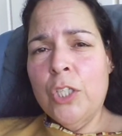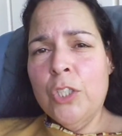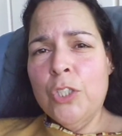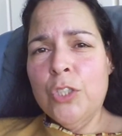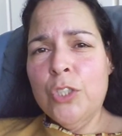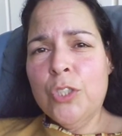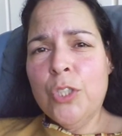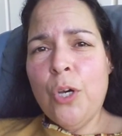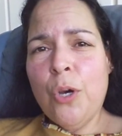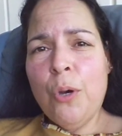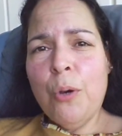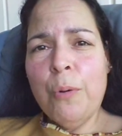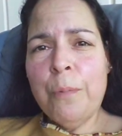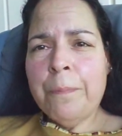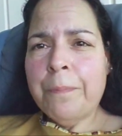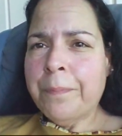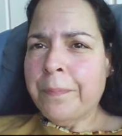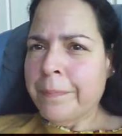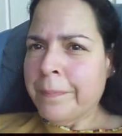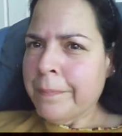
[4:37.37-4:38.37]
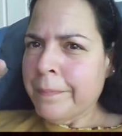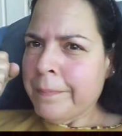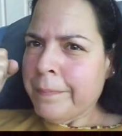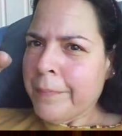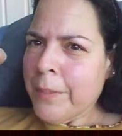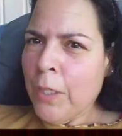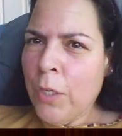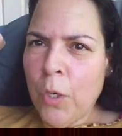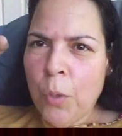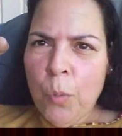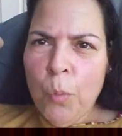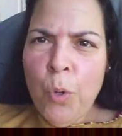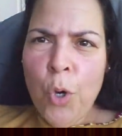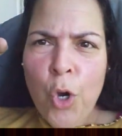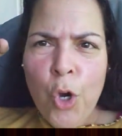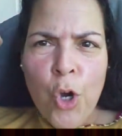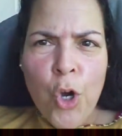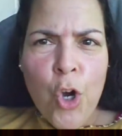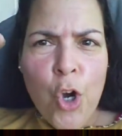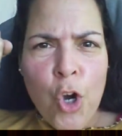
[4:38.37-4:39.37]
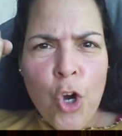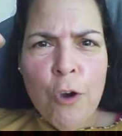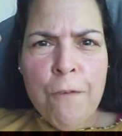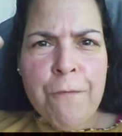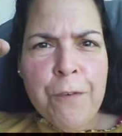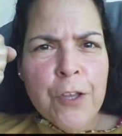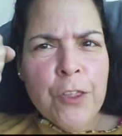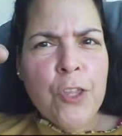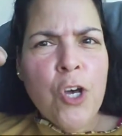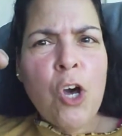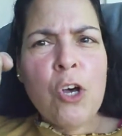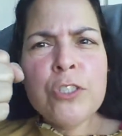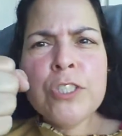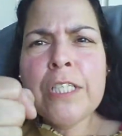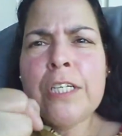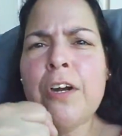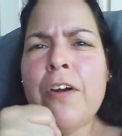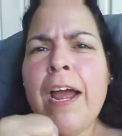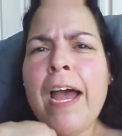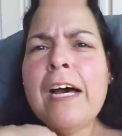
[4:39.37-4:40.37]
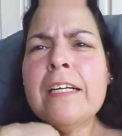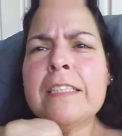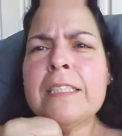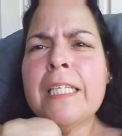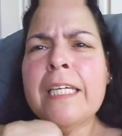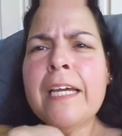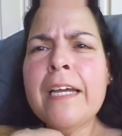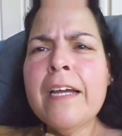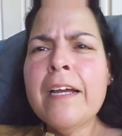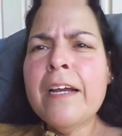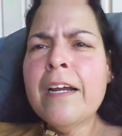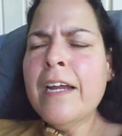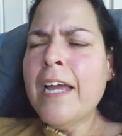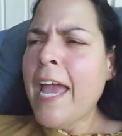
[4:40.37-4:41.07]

So, woohoo for those that are out there